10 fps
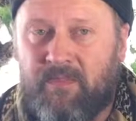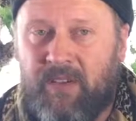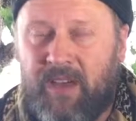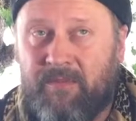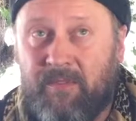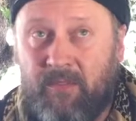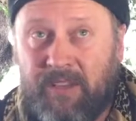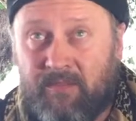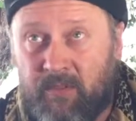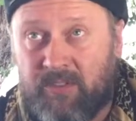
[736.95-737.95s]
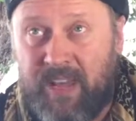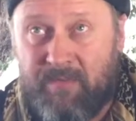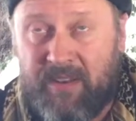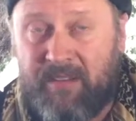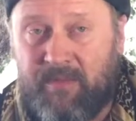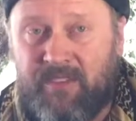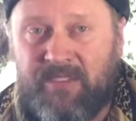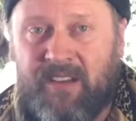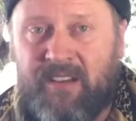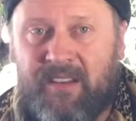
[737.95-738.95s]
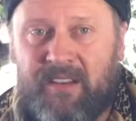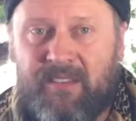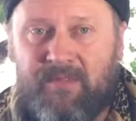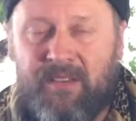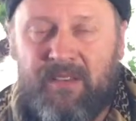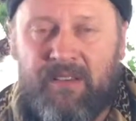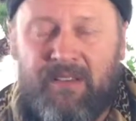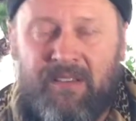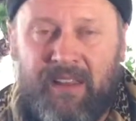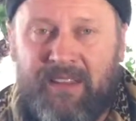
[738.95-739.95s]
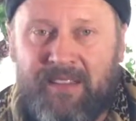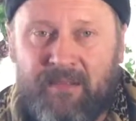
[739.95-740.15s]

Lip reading: to look at what's happening with the sun and the light